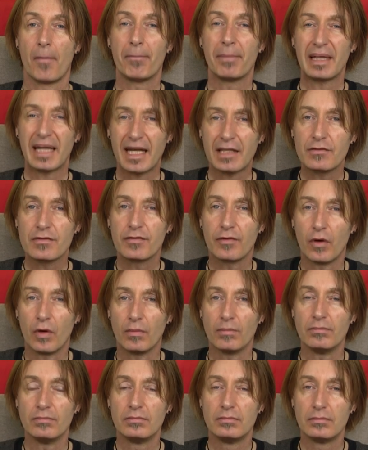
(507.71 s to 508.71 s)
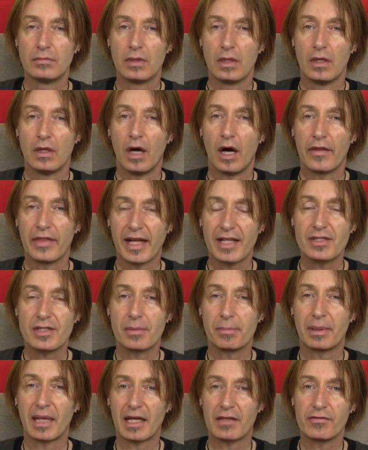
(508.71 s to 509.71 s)
Platform, and that's
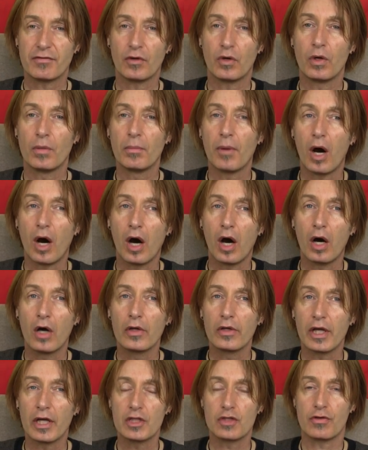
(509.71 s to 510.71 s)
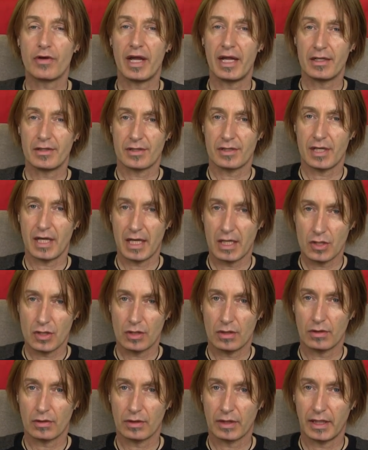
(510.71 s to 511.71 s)
the platform on a train
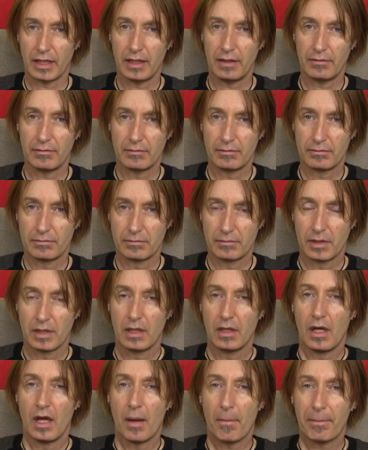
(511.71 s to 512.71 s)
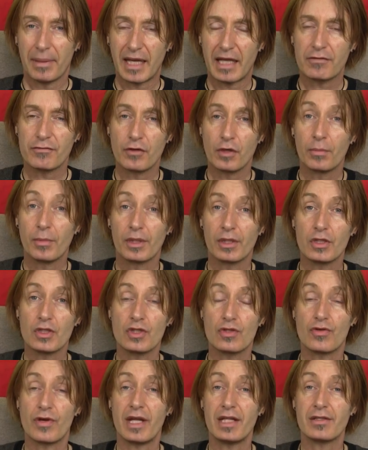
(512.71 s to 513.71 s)
station, okay? Platform on a
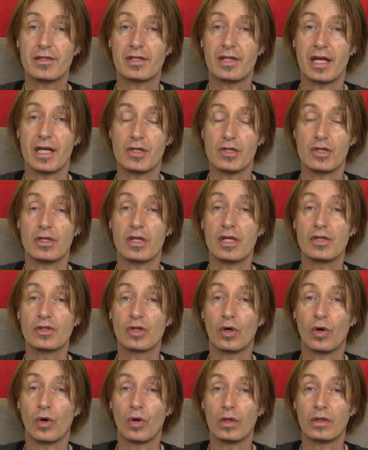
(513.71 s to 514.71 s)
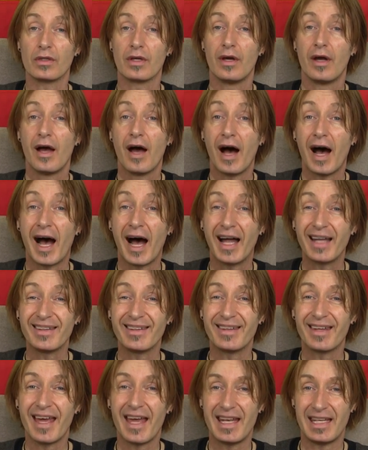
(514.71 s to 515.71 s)
train station is called
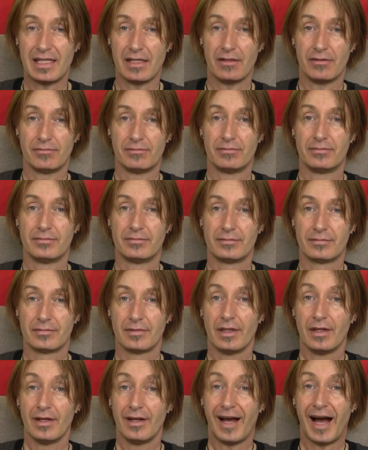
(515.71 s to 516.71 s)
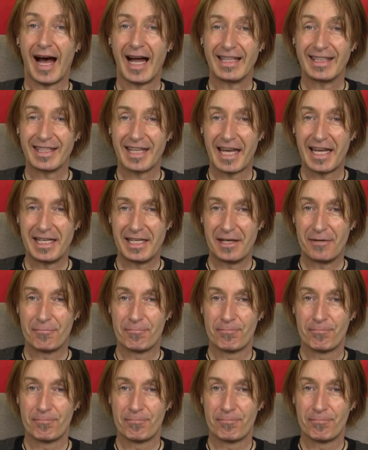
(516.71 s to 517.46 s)
andén, andén.